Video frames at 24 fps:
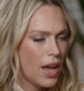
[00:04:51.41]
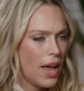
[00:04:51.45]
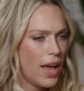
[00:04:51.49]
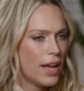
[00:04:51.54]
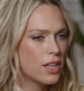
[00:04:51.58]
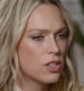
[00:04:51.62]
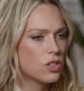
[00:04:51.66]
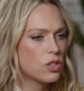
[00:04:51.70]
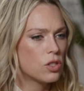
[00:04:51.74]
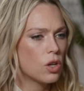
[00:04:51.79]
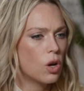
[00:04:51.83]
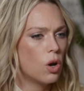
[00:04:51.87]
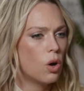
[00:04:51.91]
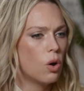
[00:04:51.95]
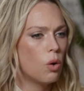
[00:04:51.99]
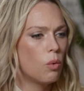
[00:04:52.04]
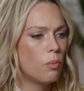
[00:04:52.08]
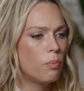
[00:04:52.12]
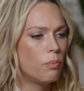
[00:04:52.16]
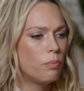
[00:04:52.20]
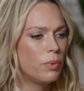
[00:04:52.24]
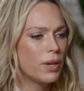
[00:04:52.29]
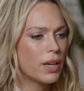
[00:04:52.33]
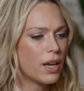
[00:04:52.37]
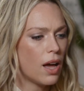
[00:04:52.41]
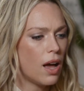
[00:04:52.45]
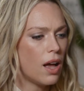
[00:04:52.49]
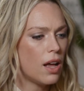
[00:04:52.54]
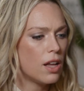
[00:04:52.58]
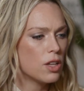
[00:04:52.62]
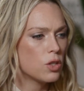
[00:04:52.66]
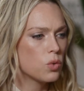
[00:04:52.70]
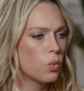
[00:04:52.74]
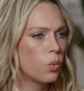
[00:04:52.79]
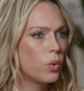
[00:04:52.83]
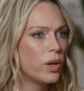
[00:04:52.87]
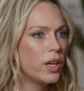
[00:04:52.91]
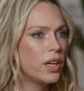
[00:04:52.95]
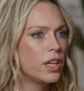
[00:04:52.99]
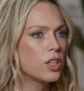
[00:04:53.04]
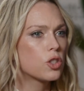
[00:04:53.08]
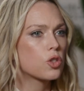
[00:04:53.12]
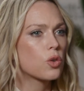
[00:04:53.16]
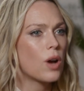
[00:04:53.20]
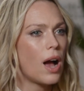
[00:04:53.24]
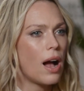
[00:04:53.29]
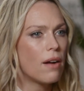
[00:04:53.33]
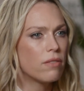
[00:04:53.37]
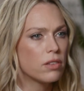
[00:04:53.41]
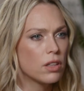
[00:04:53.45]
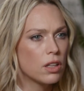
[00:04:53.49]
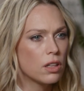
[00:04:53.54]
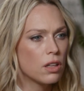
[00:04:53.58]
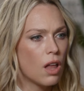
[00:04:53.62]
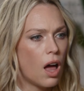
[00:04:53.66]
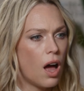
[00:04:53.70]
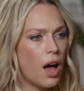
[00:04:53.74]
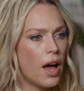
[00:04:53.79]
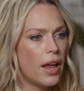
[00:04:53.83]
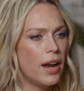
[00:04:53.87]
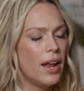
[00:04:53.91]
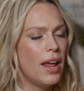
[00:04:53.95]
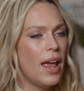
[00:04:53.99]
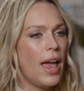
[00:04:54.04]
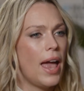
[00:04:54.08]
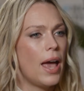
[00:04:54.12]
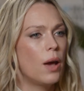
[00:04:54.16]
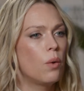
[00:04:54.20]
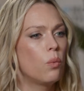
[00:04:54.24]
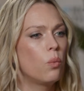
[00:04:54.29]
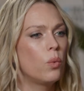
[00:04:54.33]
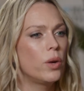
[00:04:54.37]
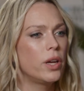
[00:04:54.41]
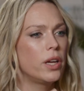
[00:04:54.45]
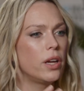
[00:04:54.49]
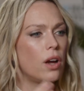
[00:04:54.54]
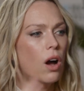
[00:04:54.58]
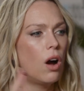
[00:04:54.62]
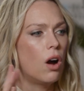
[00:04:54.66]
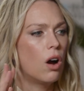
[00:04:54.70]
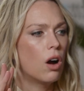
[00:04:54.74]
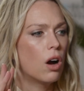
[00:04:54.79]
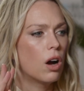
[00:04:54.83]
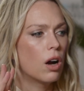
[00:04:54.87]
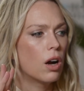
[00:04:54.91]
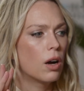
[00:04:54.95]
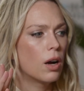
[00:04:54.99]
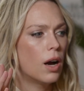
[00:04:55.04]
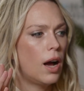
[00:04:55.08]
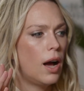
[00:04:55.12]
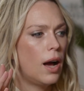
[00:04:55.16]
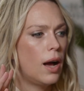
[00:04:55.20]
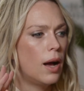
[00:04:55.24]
And so because we travel a lot and we are